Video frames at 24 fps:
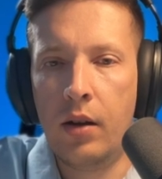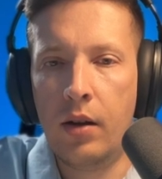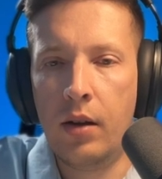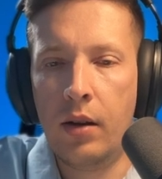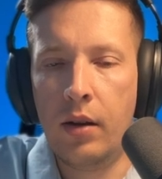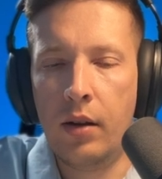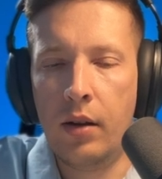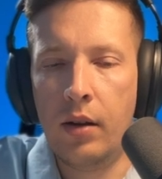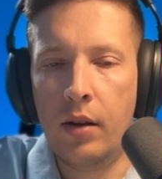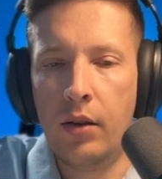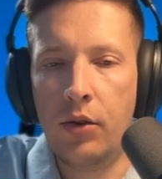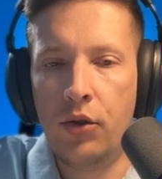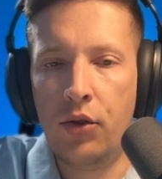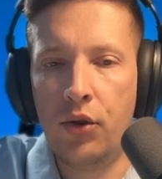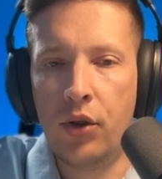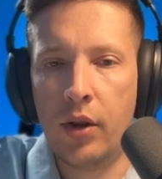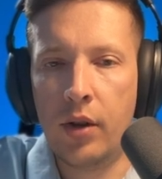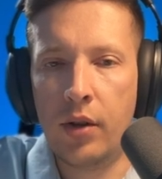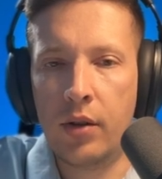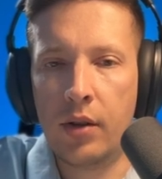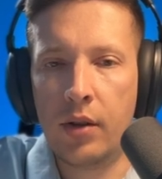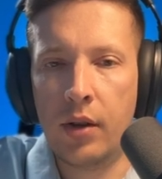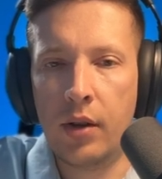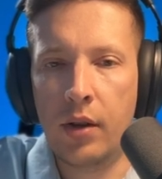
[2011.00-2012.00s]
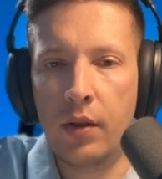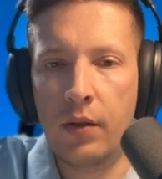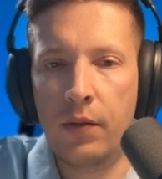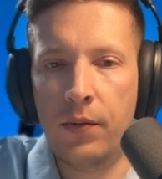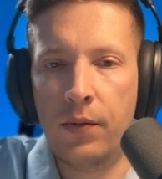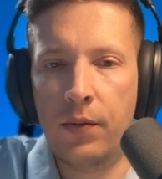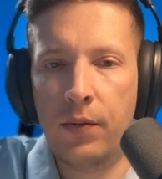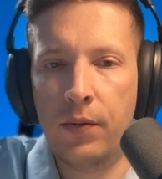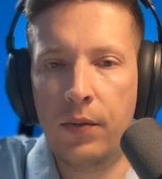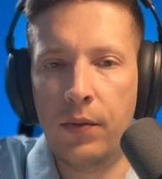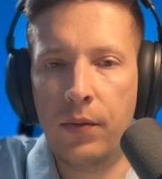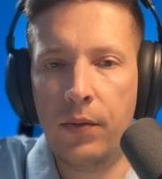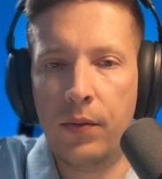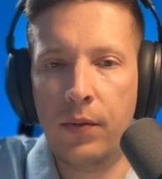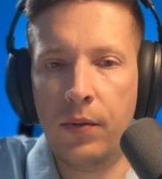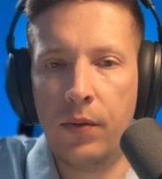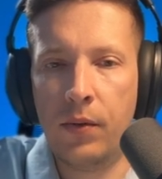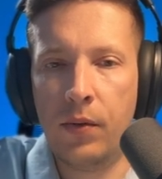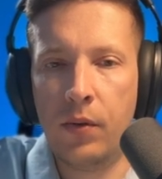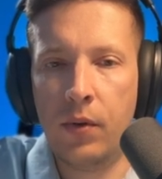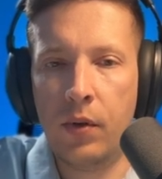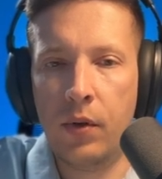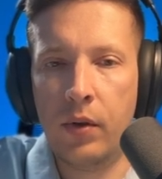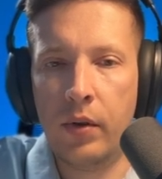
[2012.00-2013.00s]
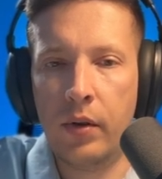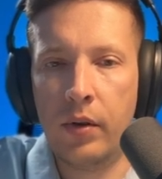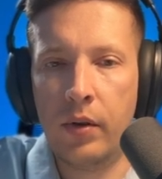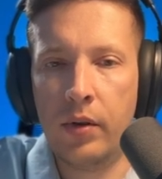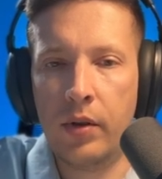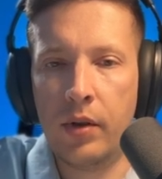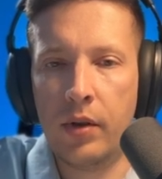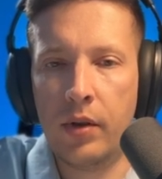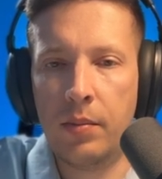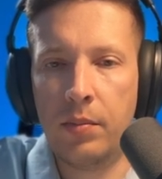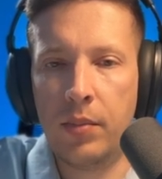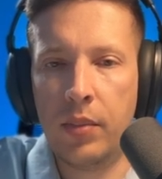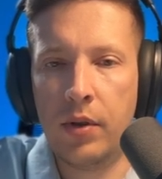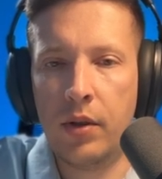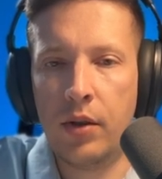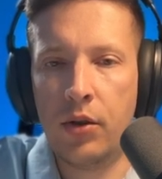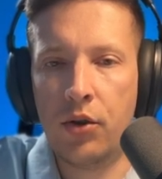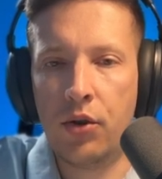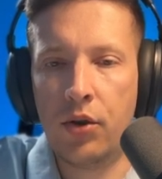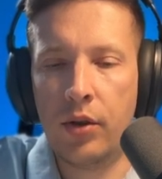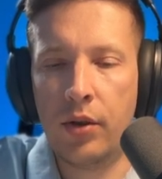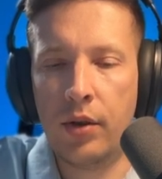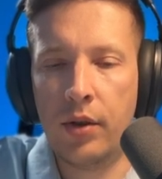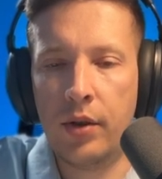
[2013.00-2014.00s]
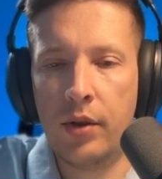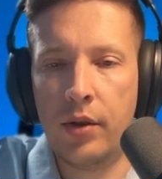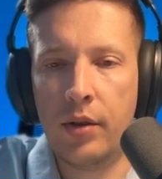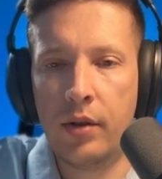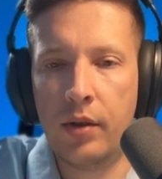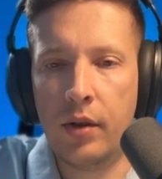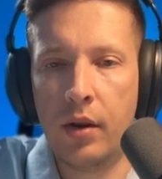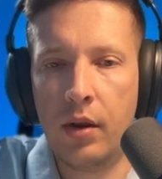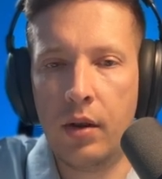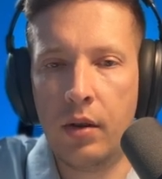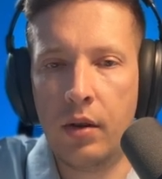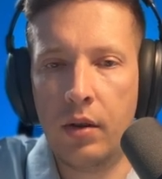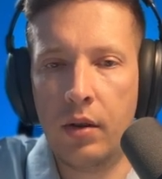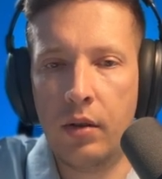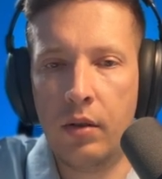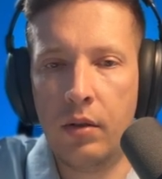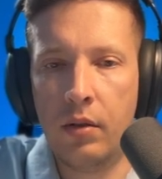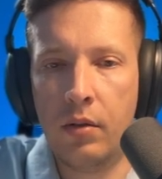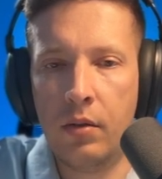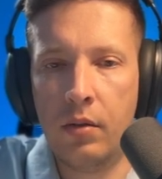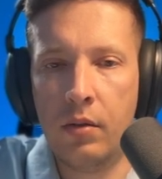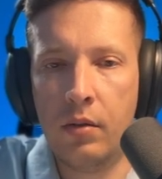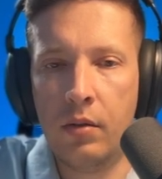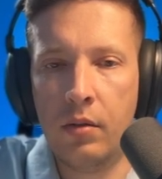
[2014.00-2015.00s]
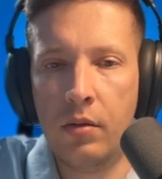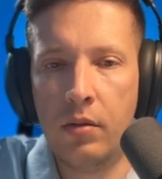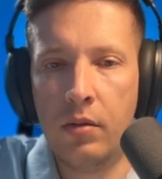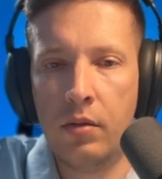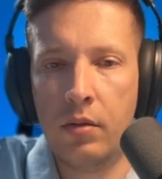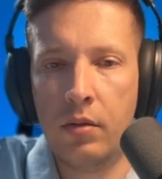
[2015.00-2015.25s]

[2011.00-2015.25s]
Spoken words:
It checks if color this position is target color.